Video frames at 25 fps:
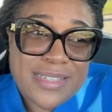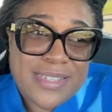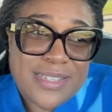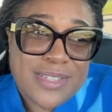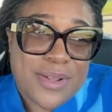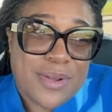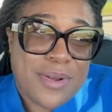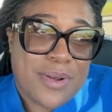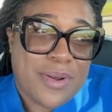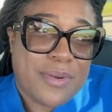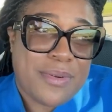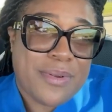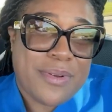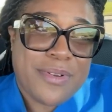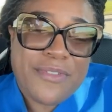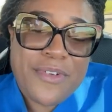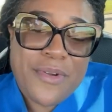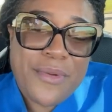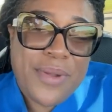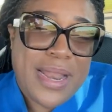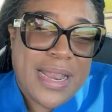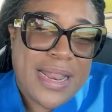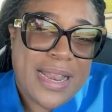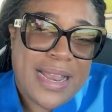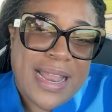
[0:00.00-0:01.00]
So I never
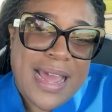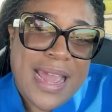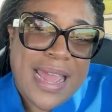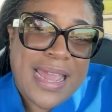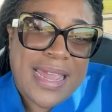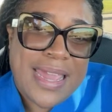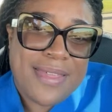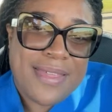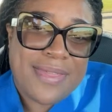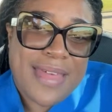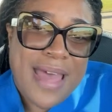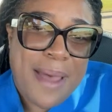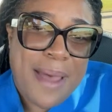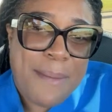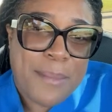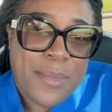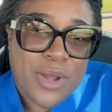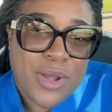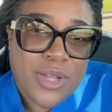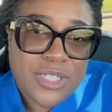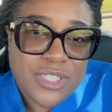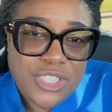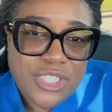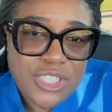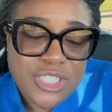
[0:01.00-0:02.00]
really like it that
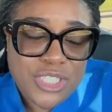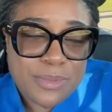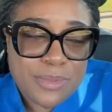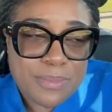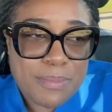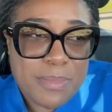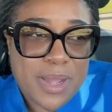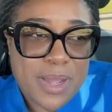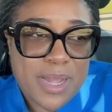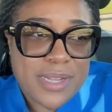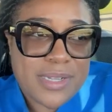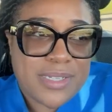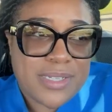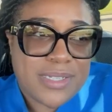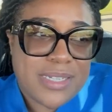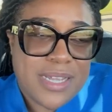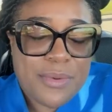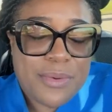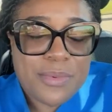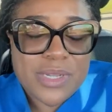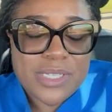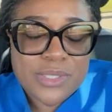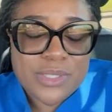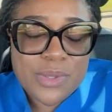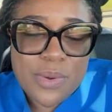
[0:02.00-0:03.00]
much, but
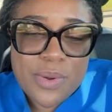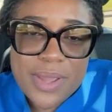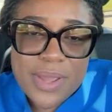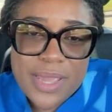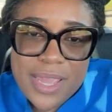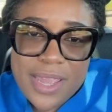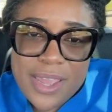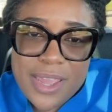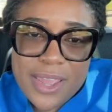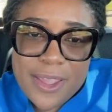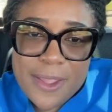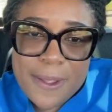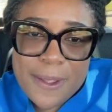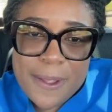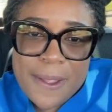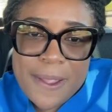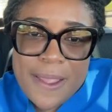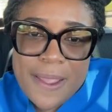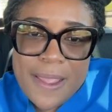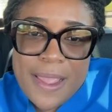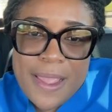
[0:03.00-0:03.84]
it was okay.